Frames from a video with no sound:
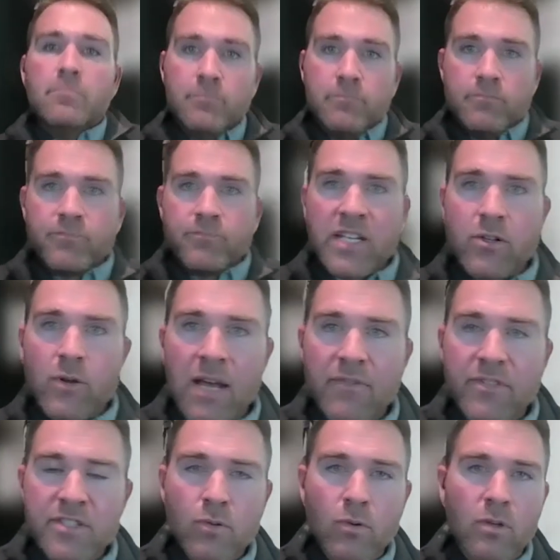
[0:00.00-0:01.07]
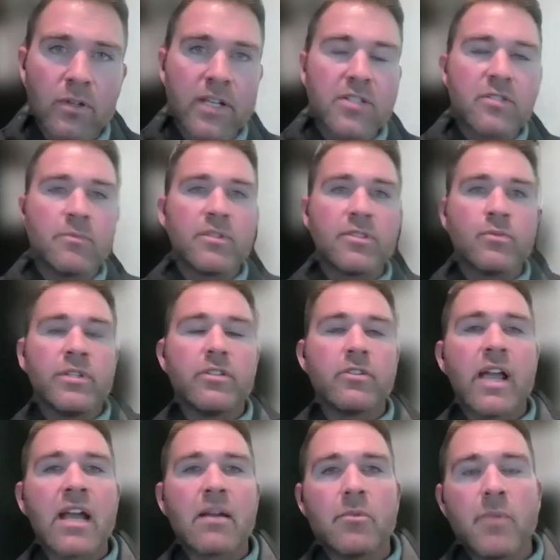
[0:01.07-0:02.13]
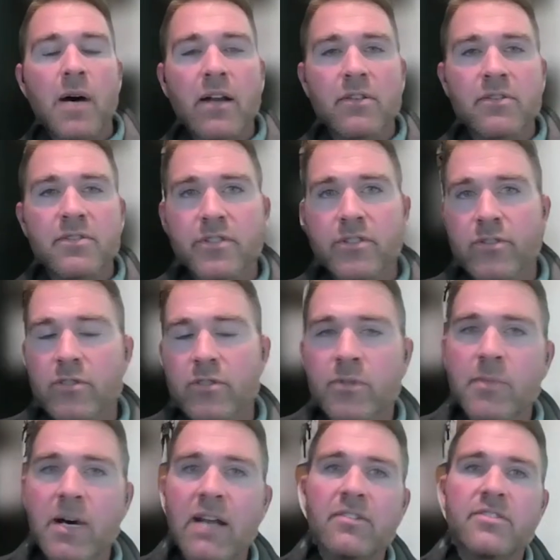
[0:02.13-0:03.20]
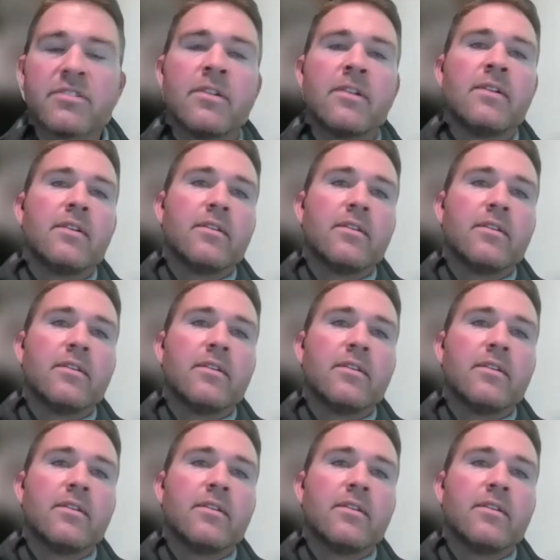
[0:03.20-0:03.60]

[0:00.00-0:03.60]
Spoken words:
and you have this correlation between your animal models and your human models,